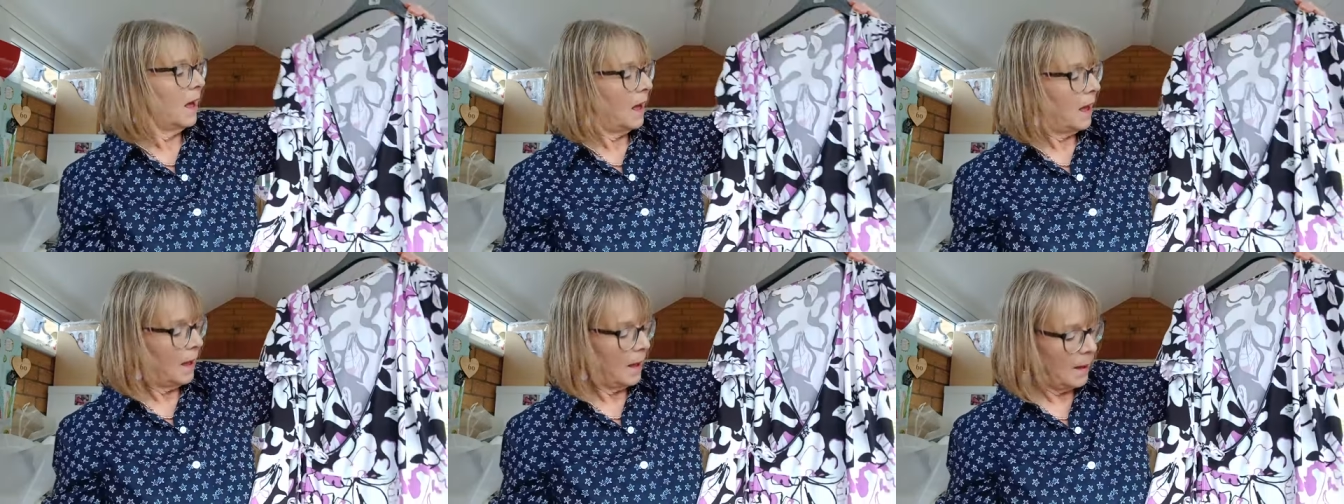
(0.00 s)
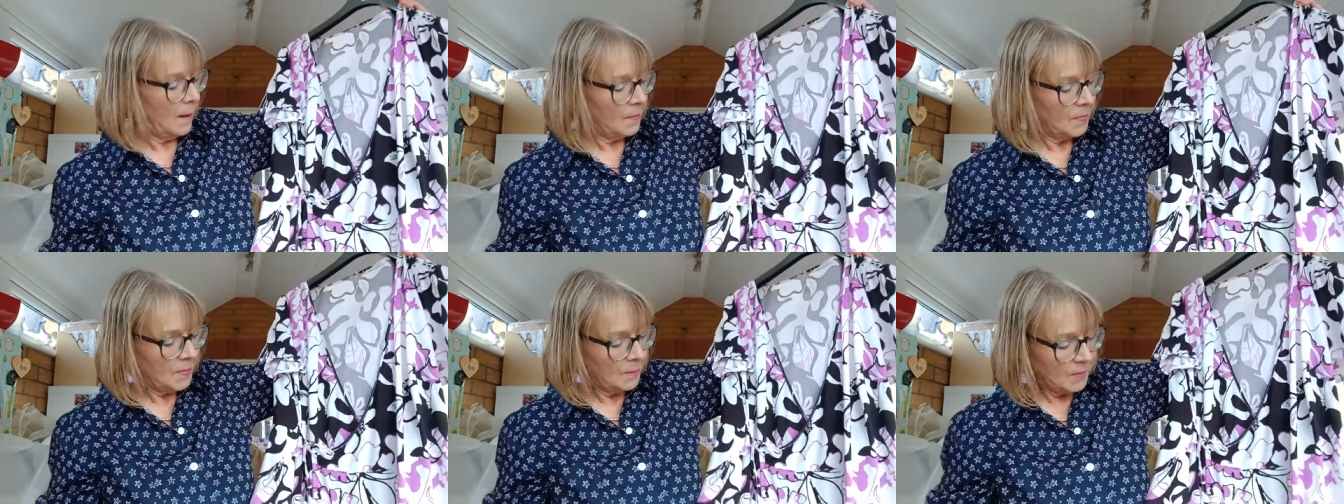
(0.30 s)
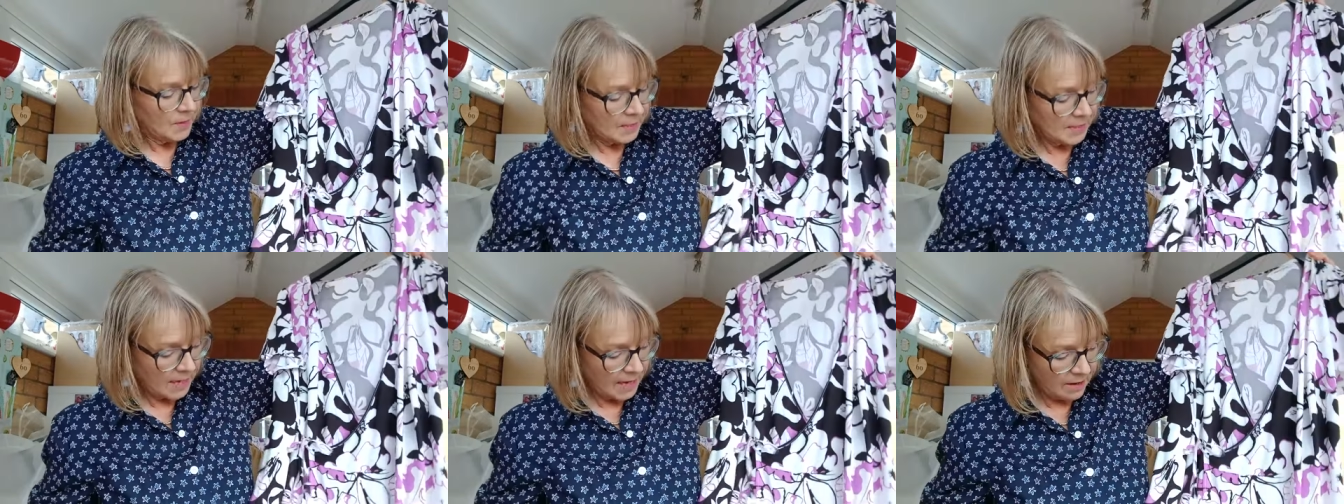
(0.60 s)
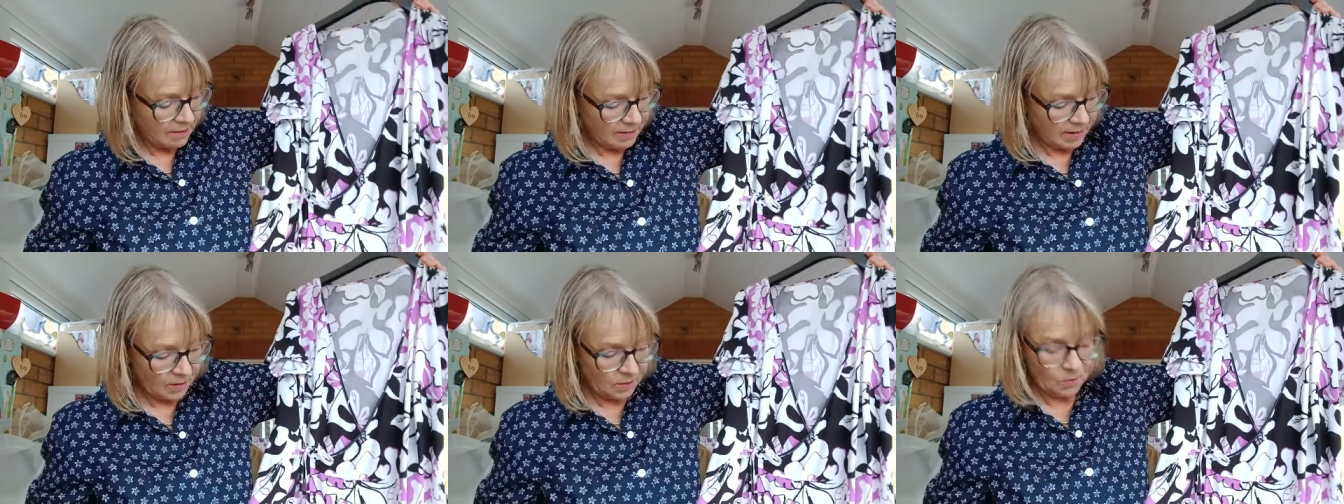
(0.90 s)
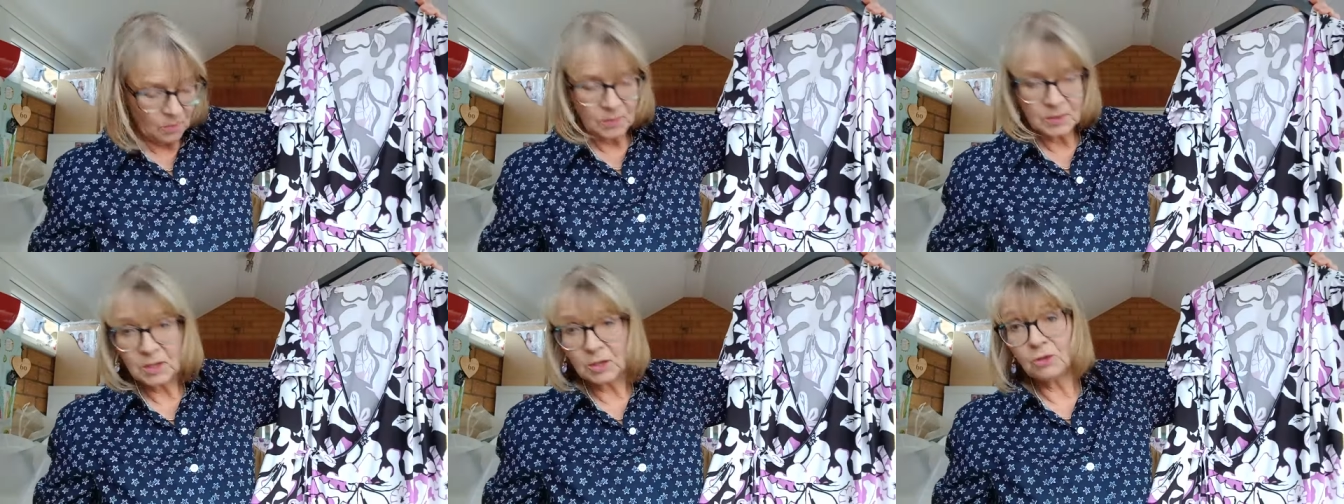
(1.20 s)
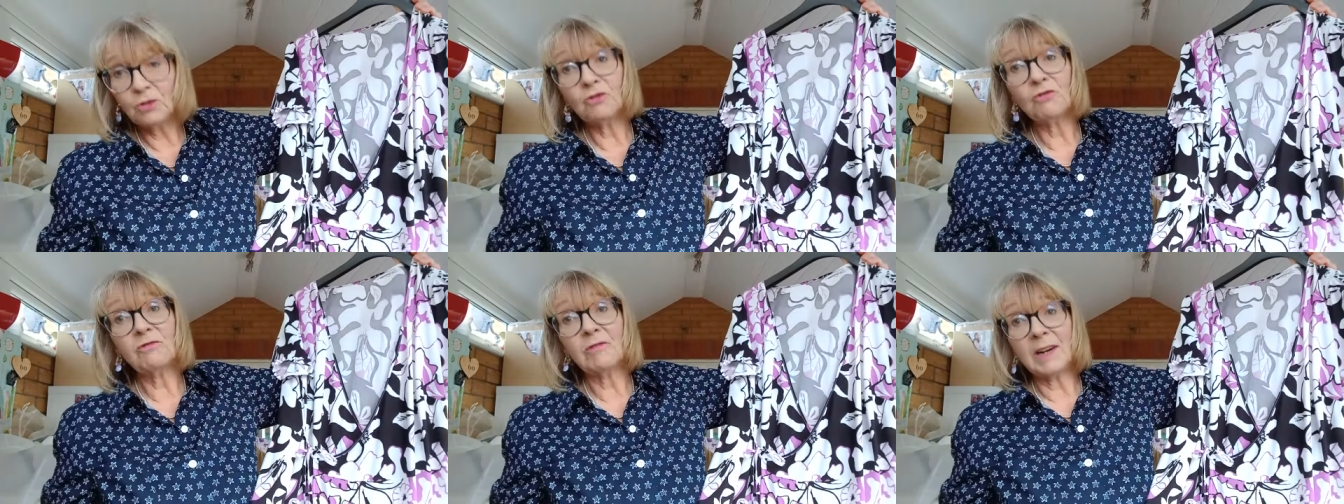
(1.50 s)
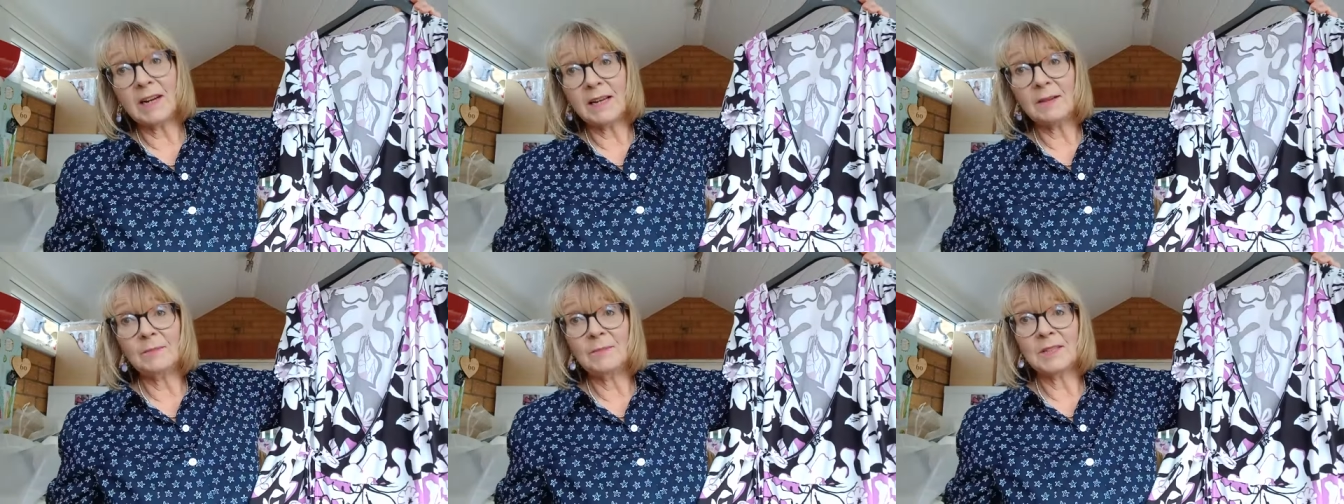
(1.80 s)
The material was a
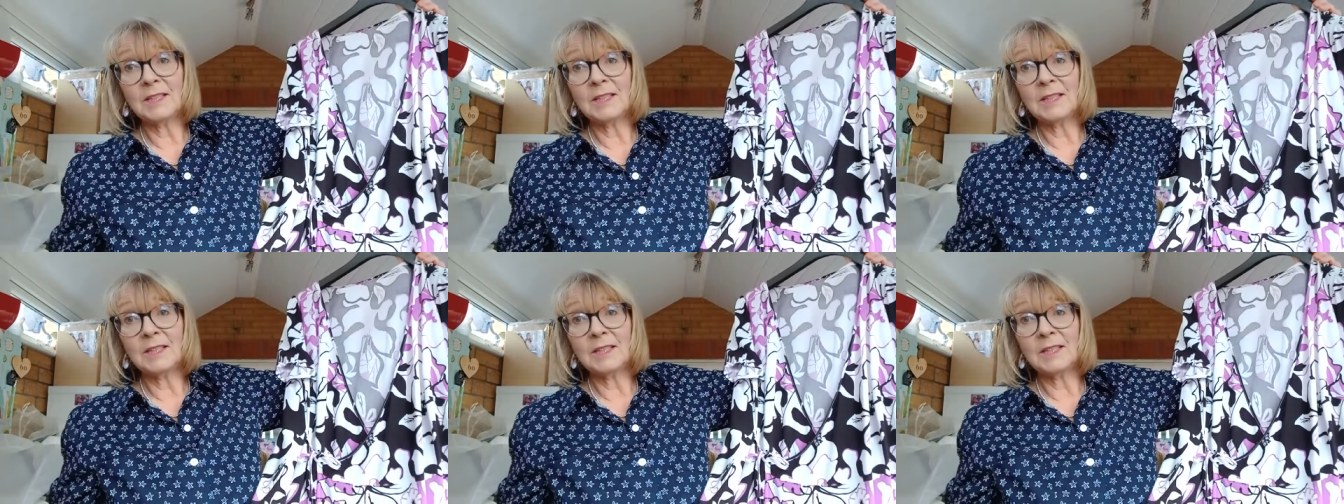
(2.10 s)
dream